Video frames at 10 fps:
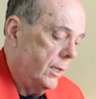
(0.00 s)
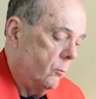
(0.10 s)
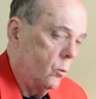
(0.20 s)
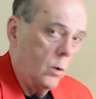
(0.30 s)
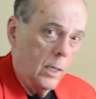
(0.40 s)

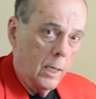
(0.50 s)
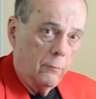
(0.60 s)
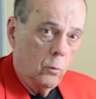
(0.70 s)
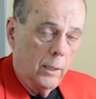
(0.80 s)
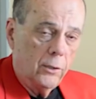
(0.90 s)
one
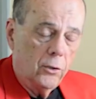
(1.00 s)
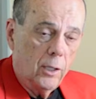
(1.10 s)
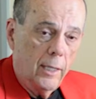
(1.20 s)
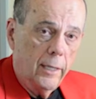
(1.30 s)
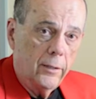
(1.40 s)
of which
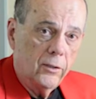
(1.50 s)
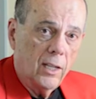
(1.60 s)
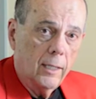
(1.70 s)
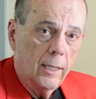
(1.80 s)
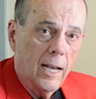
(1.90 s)
is
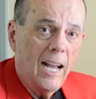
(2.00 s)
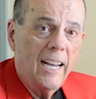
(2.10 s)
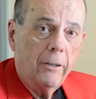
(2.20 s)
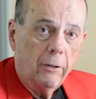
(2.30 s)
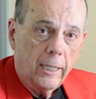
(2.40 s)

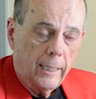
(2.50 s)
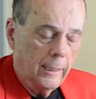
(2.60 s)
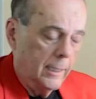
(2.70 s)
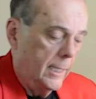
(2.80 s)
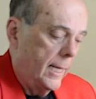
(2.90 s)

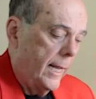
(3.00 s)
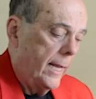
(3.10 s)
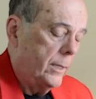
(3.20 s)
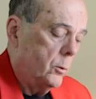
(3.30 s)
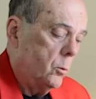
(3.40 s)
irony.
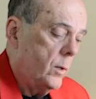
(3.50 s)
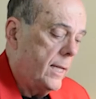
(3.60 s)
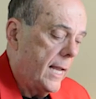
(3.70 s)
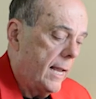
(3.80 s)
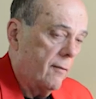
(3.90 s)
And
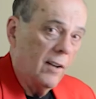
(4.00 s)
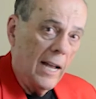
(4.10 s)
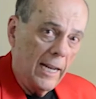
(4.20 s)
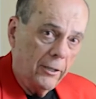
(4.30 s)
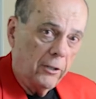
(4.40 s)
we have
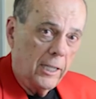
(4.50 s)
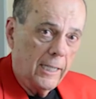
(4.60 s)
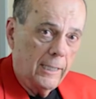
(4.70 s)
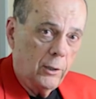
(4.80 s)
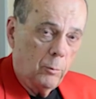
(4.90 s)

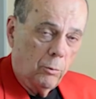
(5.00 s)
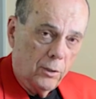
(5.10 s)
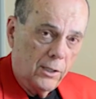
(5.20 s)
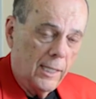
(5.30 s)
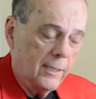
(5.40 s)
irony to
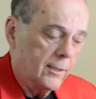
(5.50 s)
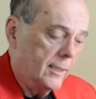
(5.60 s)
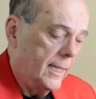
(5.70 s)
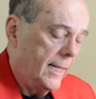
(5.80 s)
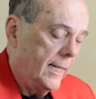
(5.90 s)
present
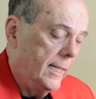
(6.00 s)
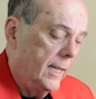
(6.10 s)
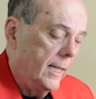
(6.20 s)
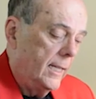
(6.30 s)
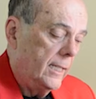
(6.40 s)
today
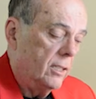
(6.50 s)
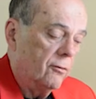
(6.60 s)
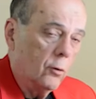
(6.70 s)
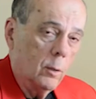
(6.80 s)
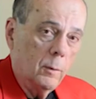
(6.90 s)
in the
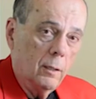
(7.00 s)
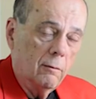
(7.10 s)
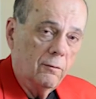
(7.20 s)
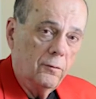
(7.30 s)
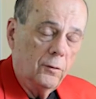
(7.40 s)
form
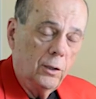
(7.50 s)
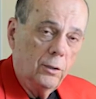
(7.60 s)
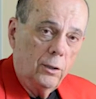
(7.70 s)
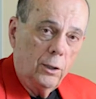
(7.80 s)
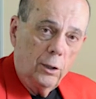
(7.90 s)
of
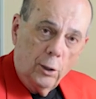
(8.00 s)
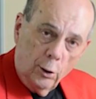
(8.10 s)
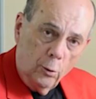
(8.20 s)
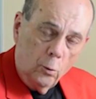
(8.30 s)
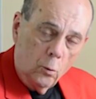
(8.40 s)

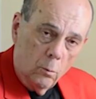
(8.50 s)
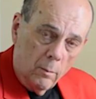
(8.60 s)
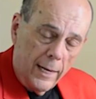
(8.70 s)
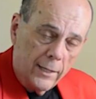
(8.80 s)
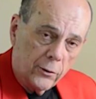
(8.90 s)
two
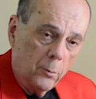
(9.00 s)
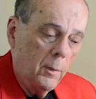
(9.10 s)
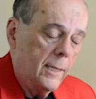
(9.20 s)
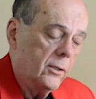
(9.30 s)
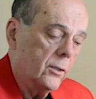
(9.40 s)
Master
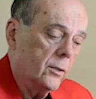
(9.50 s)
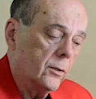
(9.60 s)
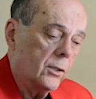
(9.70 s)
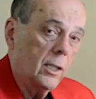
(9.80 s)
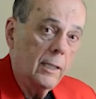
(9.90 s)

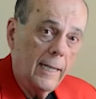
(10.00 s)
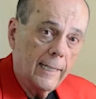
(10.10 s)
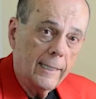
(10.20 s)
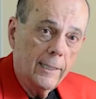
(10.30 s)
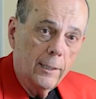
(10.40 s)
Masons
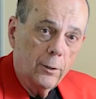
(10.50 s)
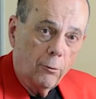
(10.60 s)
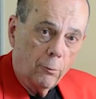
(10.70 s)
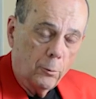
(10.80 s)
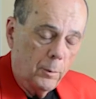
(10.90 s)
connected
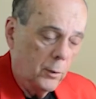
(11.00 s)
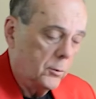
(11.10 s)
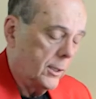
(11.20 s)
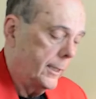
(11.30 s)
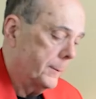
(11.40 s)
through
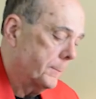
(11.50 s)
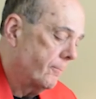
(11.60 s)
music.